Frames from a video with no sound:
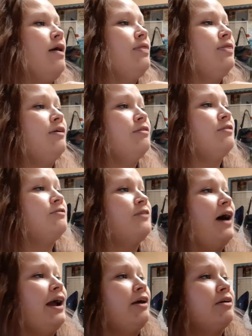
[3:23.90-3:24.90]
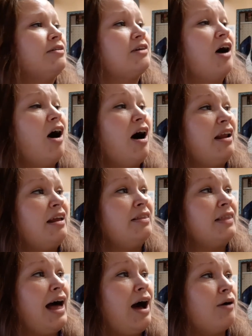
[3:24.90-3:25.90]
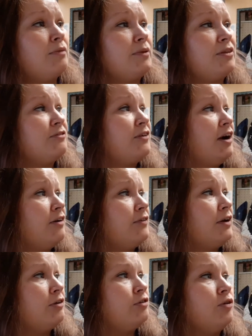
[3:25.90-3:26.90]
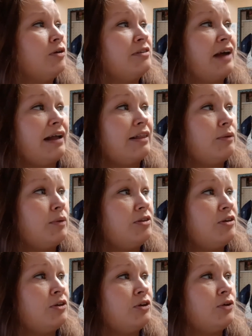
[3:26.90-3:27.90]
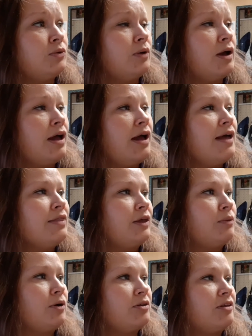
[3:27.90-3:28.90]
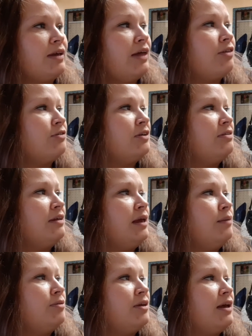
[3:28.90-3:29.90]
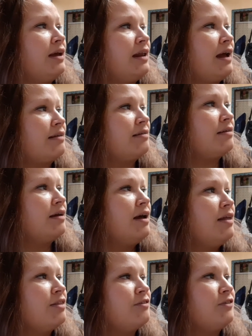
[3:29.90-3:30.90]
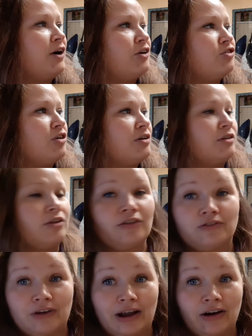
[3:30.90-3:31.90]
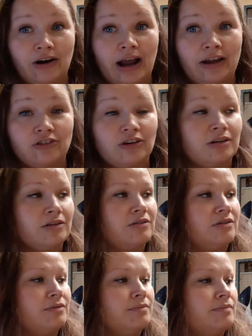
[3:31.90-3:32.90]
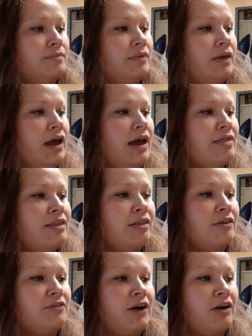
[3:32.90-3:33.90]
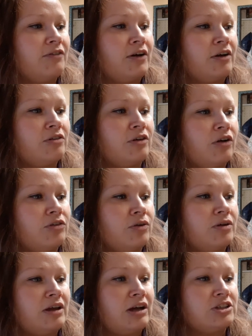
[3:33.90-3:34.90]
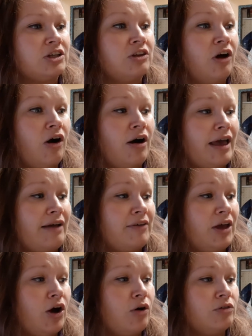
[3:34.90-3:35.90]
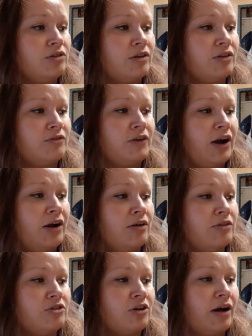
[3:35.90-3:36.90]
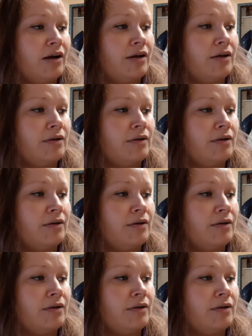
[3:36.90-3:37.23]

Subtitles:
There's a fire. It's hot and loud, but the firefighters know exactly what to do. They work together as a team to connect the fire truck to the fire hydrant. Then the firefighters also attach a long, heavy hose to the fire truck.